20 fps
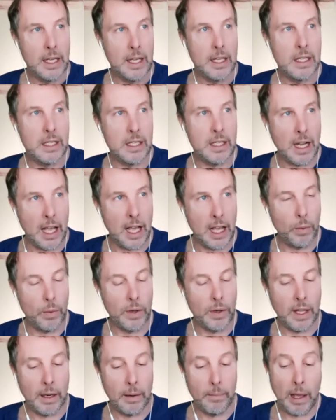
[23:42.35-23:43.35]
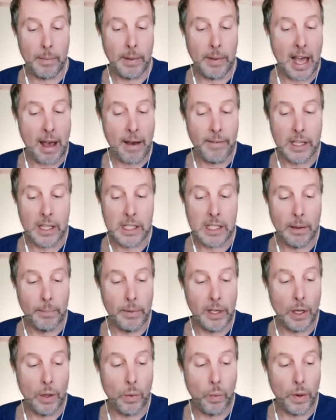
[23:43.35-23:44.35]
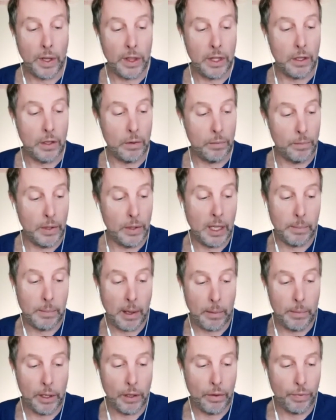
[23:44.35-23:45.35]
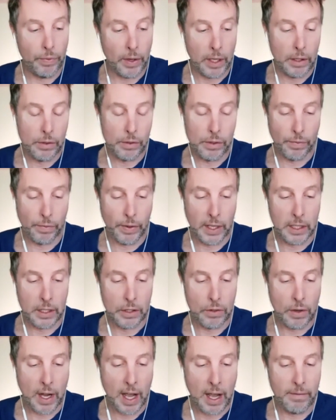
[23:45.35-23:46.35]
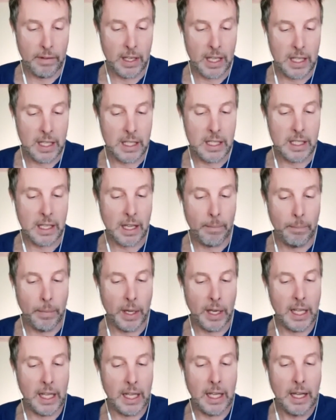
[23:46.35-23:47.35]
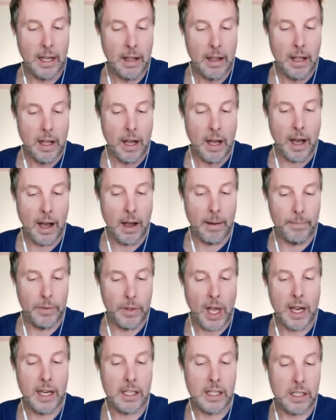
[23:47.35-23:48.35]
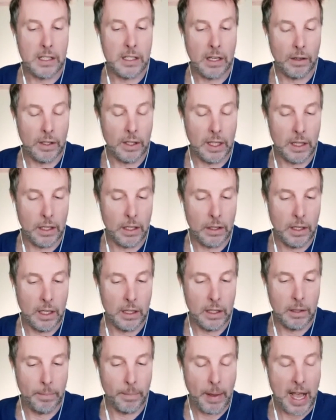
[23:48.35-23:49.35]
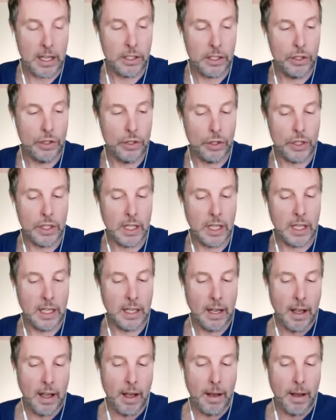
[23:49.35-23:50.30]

staying with it, maybe having somebody with you, like maybe your friend who's afraid to drive needs somebody um, not necessarily in the in the passenger seat,